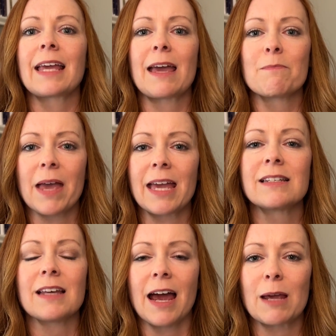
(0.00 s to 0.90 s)
campaign
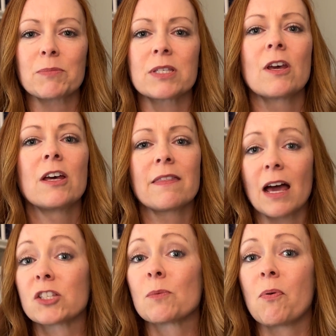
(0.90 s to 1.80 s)
types
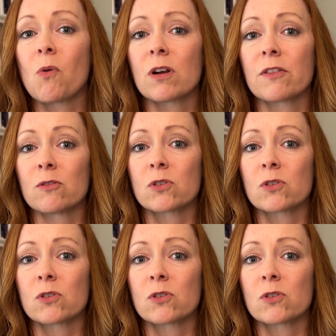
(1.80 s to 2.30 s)
that support those